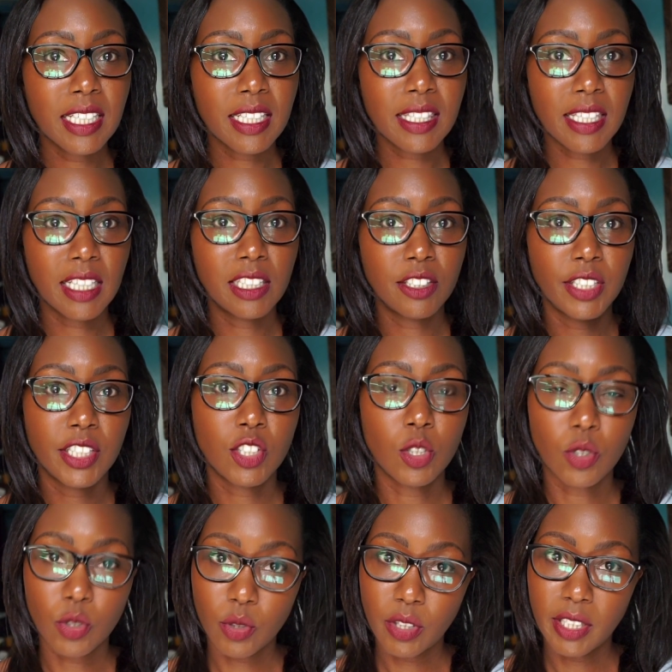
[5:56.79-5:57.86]
accelerate
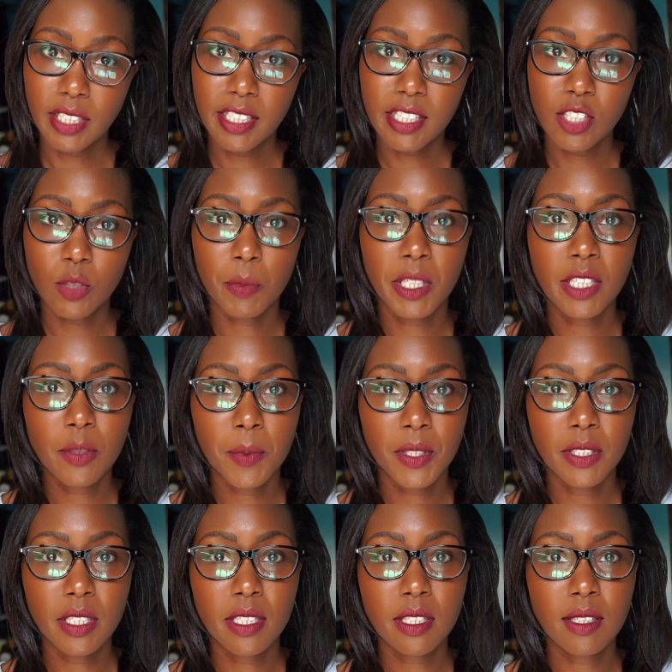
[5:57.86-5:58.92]
your growth in customer
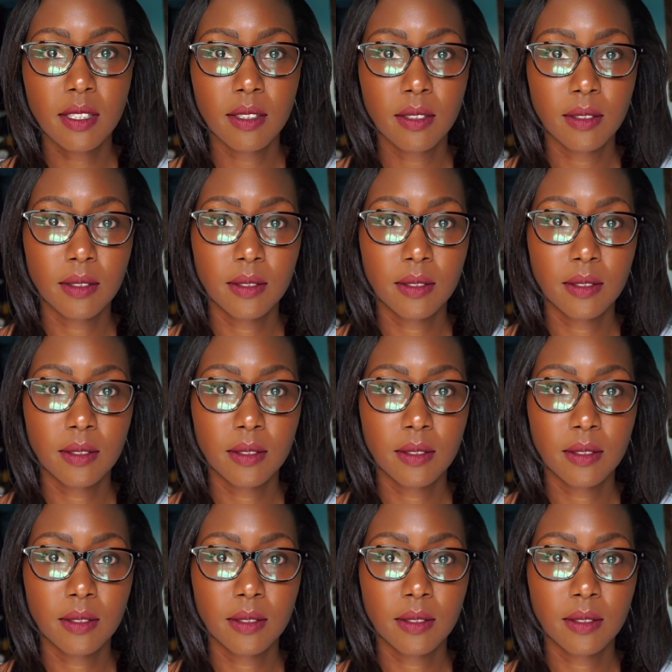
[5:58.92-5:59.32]
experience.